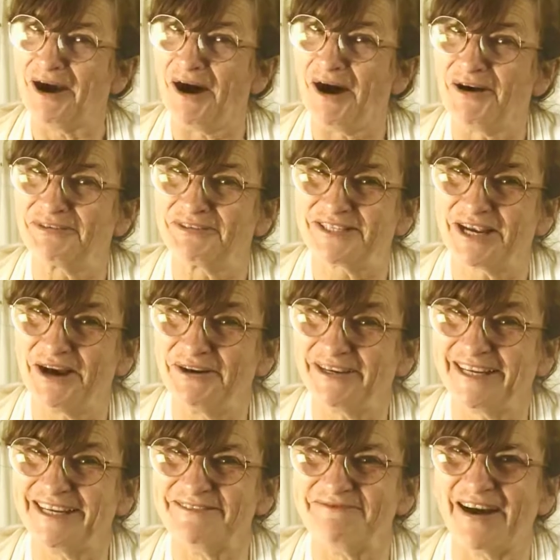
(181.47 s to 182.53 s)
half
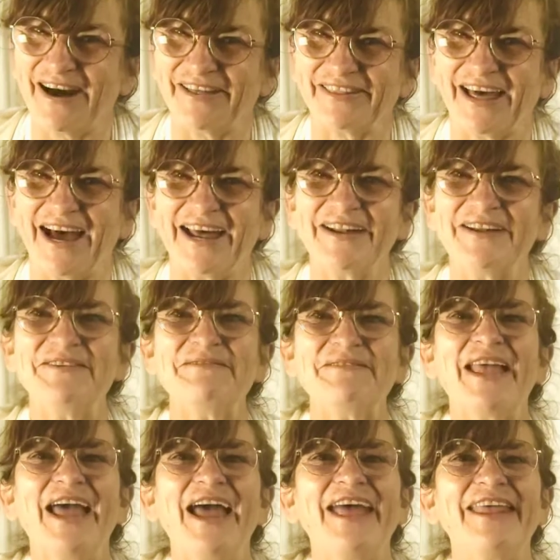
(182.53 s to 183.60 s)
joking about that.
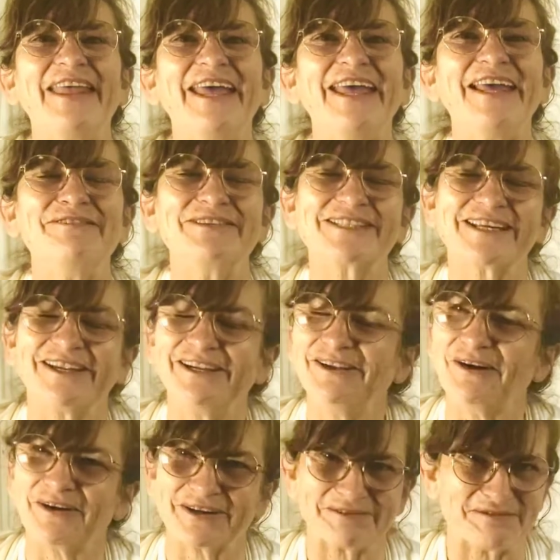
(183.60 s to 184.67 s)
It was a
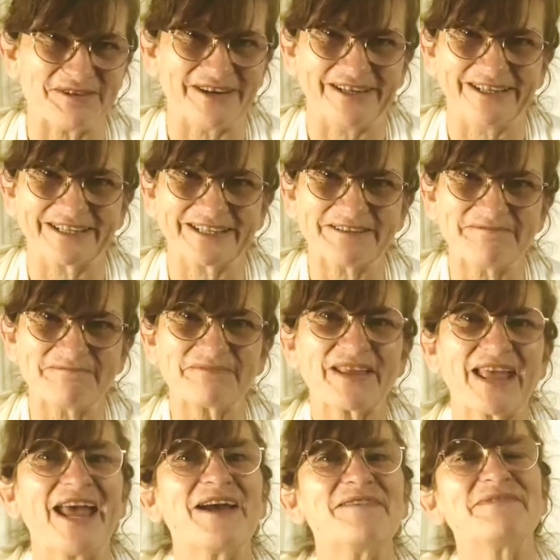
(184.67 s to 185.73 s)
lot of work.
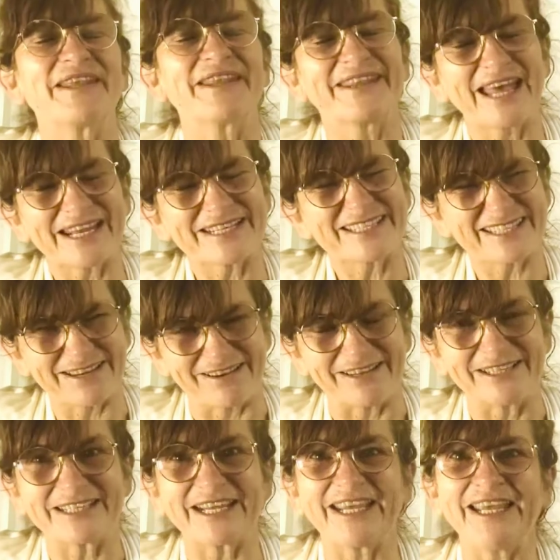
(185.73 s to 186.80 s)
But that
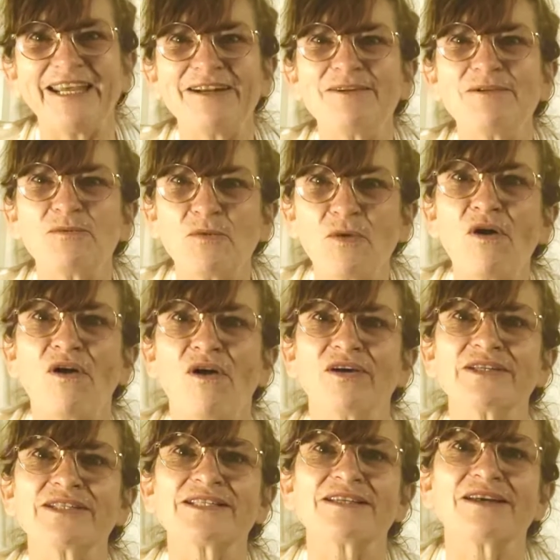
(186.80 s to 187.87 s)
aside, it
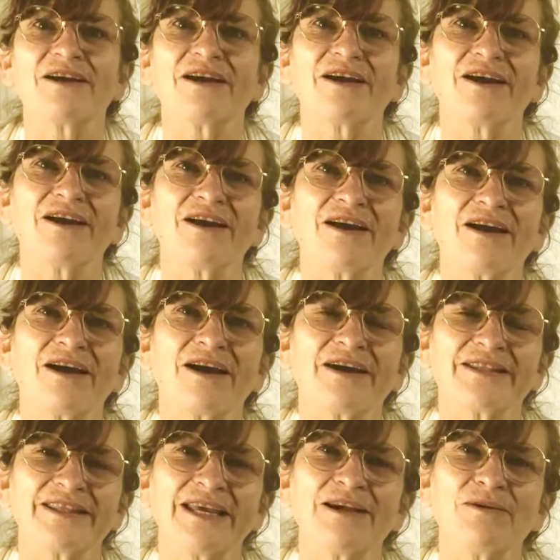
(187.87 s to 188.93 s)
was, I
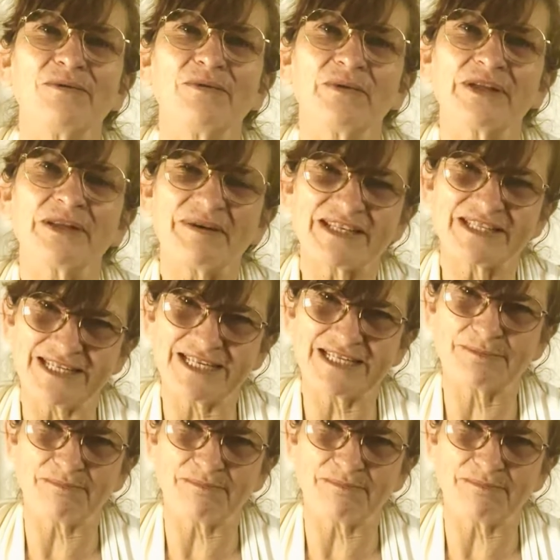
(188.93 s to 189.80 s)
think, one of the best things